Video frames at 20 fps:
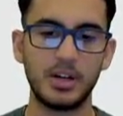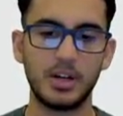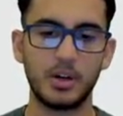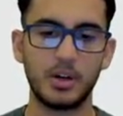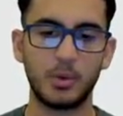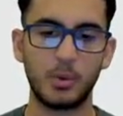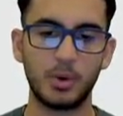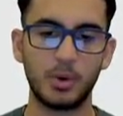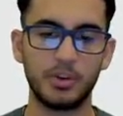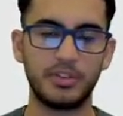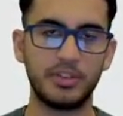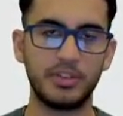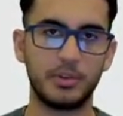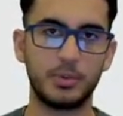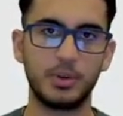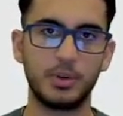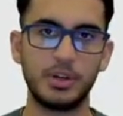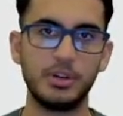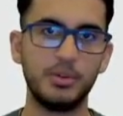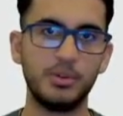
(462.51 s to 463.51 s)
words that were
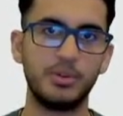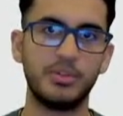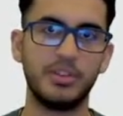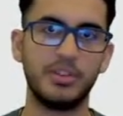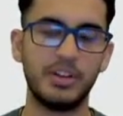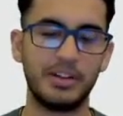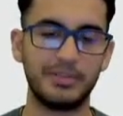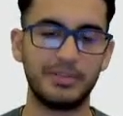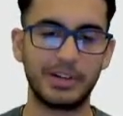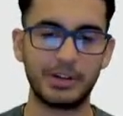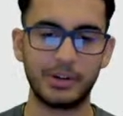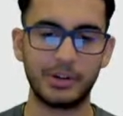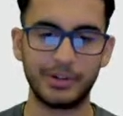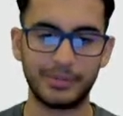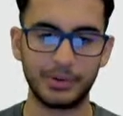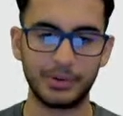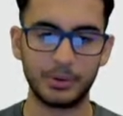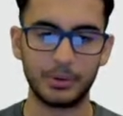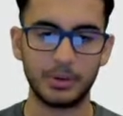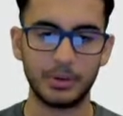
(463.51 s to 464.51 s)
used in every
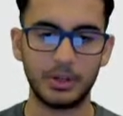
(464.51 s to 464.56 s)
review.